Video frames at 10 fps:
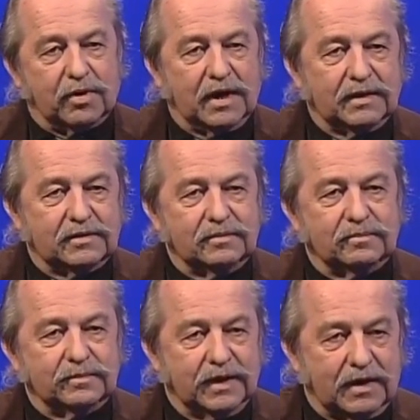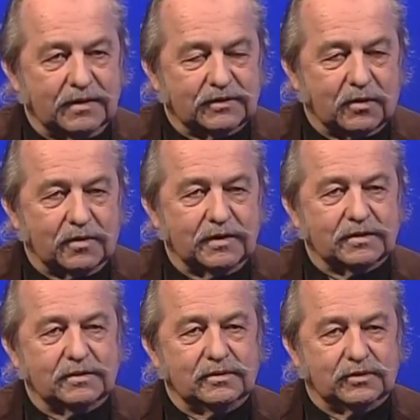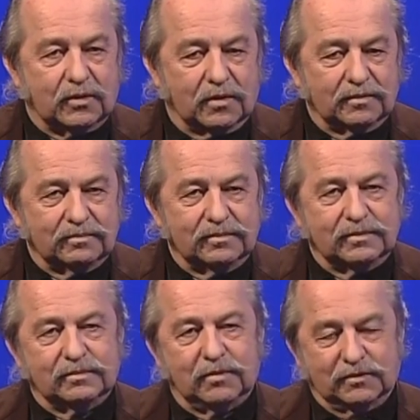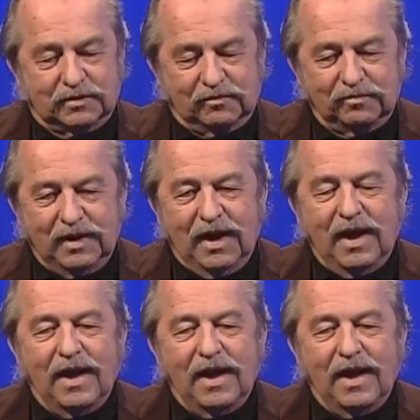Bright, airy stories, short, most of them,